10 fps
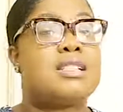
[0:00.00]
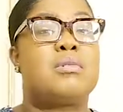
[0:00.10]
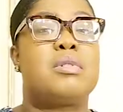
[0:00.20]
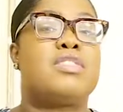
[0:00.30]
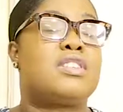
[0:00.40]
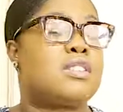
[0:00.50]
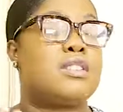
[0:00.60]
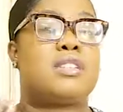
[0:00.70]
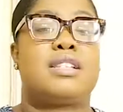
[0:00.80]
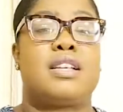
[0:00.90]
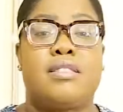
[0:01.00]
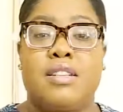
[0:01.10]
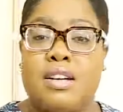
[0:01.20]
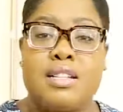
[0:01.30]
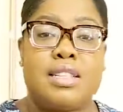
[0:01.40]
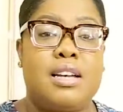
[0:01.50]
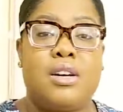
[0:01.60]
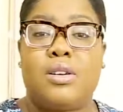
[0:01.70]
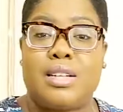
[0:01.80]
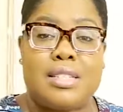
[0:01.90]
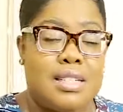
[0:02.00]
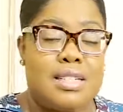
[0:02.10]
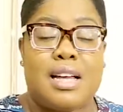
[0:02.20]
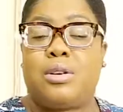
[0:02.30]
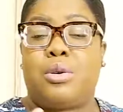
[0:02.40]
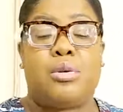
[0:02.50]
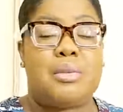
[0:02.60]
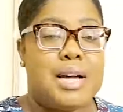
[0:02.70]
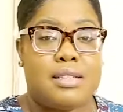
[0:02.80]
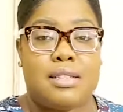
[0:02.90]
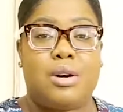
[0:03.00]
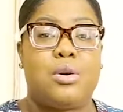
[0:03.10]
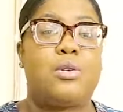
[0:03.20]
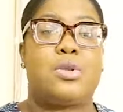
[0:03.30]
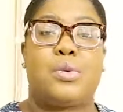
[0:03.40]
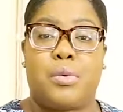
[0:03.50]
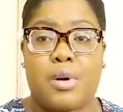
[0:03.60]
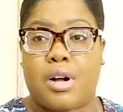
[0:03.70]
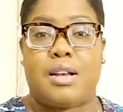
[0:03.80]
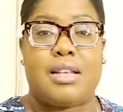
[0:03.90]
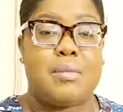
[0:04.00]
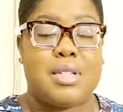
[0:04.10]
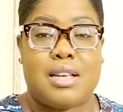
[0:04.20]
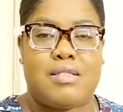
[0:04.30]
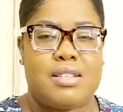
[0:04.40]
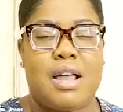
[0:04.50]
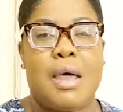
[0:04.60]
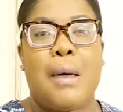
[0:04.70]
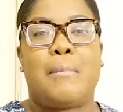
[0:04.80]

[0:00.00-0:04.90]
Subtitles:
Some of us just stare on it and look at it and hope that the goals will work on themselves.